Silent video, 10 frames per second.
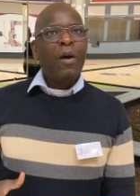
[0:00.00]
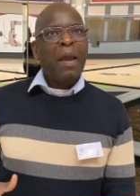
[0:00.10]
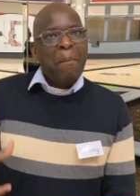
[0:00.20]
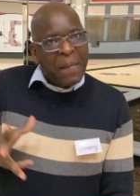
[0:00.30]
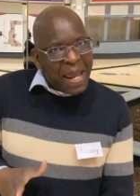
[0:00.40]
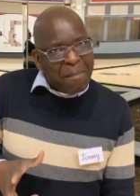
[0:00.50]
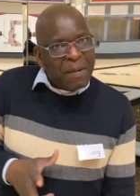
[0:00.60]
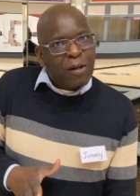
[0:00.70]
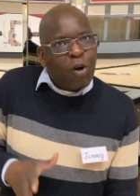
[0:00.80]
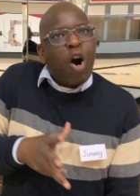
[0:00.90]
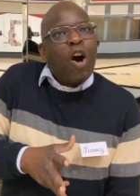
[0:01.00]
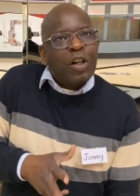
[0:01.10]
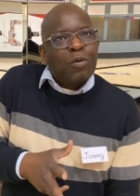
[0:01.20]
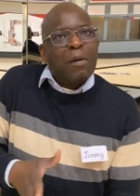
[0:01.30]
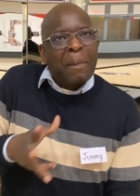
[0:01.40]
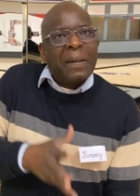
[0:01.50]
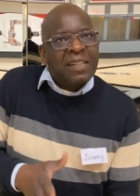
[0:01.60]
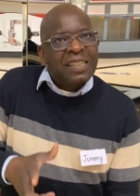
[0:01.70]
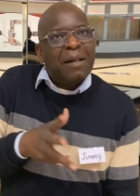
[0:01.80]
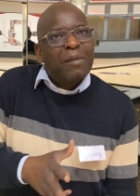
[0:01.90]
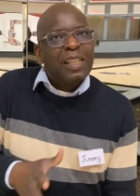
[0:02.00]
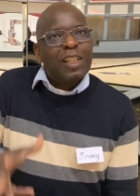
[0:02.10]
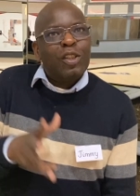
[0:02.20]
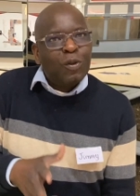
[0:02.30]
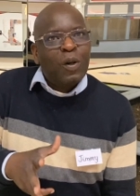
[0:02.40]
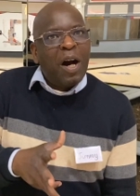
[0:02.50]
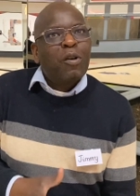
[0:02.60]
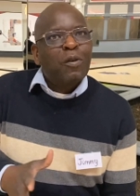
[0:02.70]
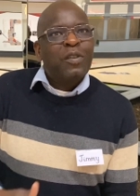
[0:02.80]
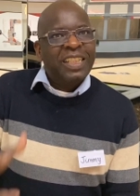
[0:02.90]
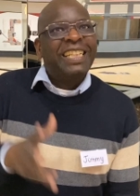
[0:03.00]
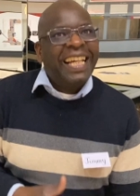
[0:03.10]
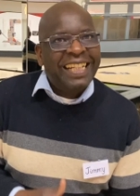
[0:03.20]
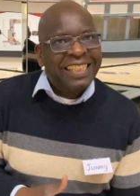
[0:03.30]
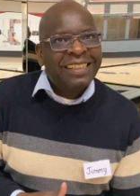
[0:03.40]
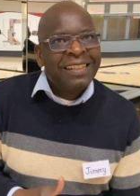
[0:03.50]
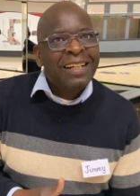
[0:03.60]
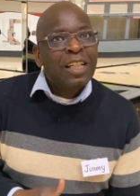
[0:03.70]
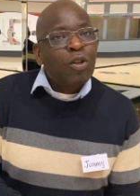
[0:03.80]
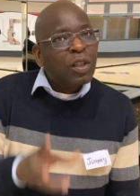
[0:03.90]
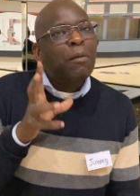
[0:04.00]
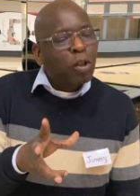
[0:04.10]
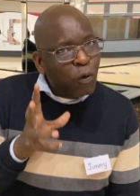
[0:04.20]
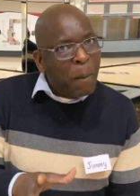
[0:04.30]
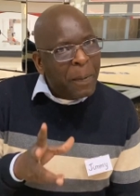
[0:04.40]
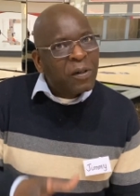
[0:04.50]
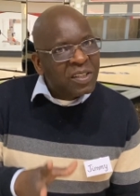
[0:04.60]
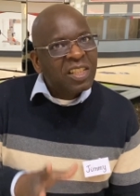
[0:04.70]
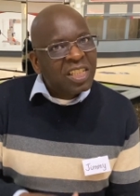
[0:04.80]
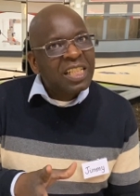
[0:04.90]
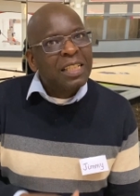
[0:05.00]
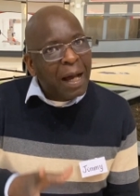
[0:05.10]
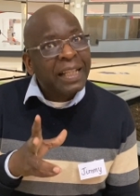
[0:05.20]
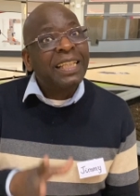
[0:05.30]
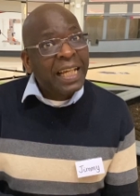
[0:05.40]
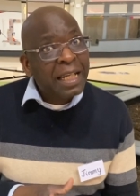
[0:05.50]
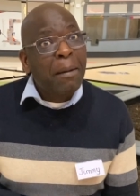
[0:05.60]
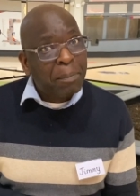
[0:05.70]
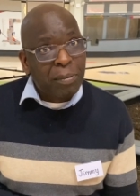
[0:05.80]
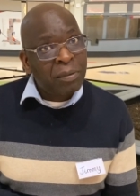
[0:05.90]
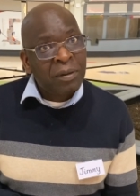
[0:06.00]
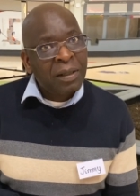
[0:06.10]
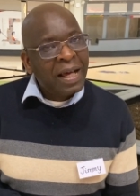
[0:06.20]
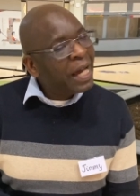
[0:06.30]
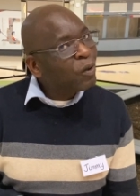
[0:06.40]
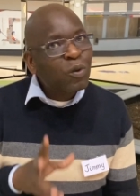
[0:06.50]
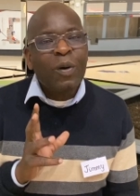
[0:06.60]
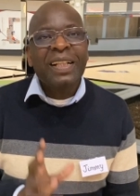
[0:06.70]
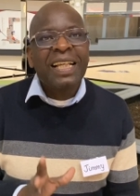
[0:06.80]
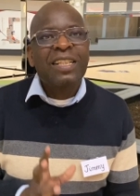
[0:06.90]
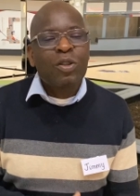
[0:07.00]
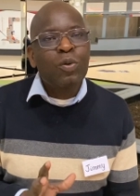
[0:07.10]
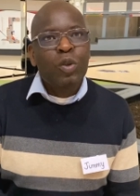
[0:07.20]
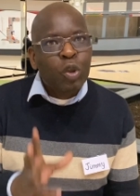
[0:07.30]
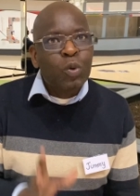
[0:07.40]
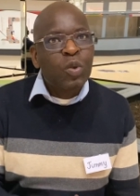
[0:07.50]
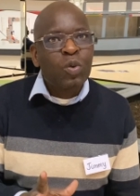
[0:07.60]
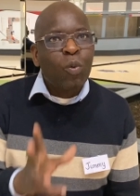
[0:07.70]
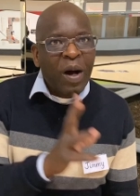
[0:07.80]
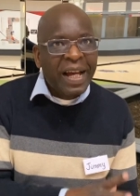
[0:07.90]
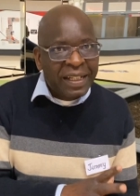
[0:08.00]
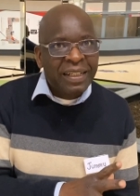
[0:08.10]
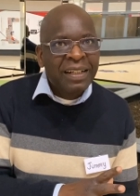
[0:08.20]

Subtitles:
Maybe God will bring something new out of the dead. So the two positions are tenable. I don't want us to choose one,